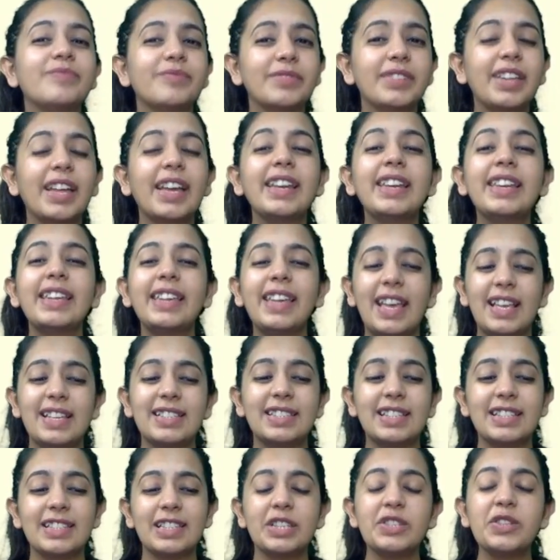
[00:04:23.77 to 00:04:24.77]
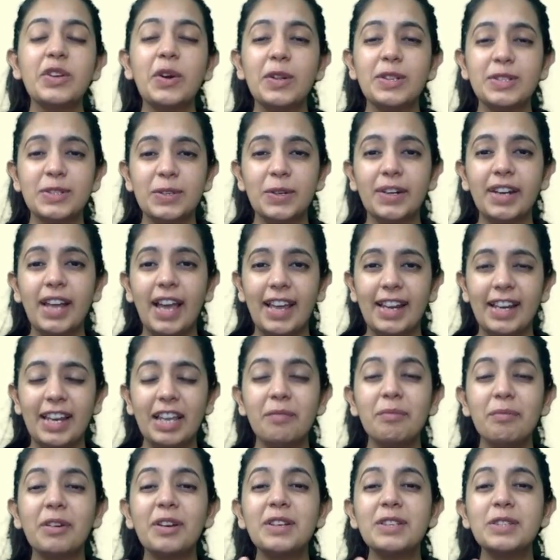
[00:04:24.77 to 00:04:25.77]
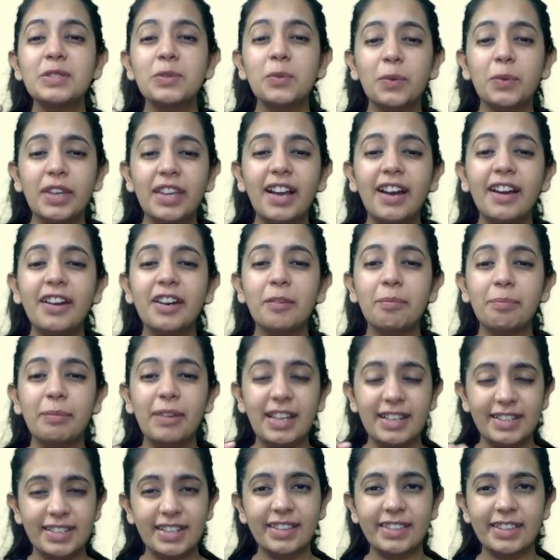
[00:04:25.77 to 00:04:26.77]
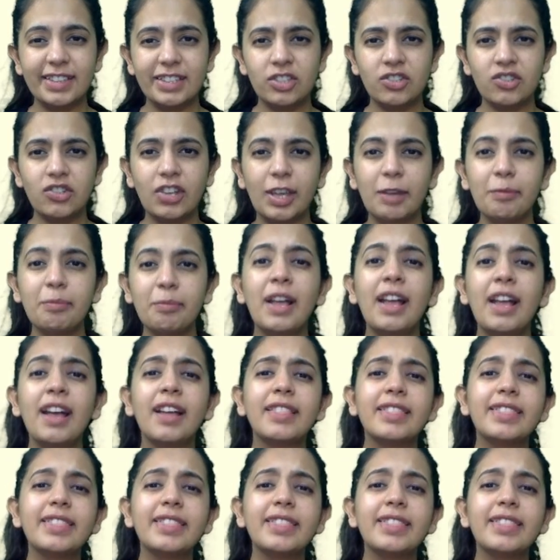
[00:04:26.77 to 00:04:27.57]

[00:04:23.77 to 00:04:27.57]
Then yes, this is also tiling because we are repeating this shape,